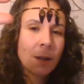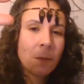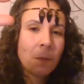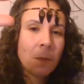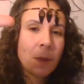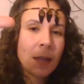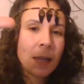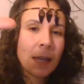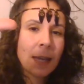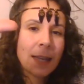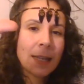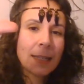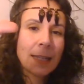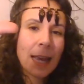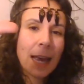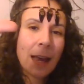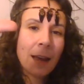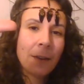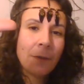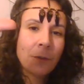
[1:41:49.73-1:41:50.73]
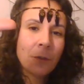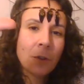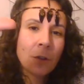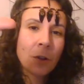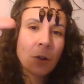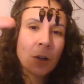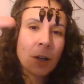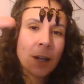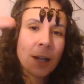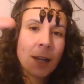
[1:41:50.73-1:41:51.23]
because
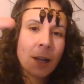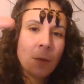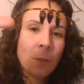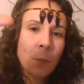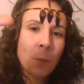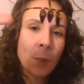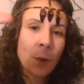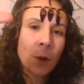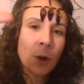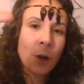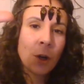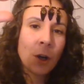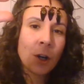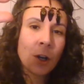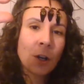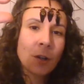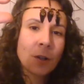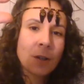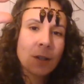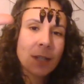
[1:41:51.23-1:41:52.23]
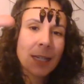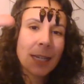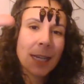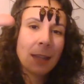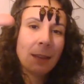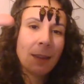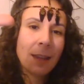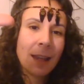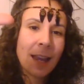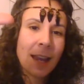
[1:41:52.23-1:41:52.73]
after it burned
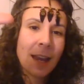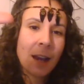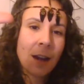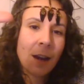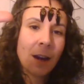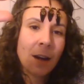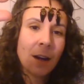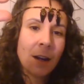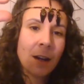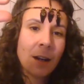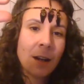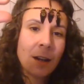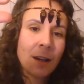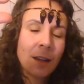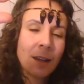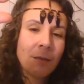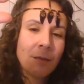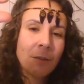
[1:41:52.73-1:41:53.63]
in the air,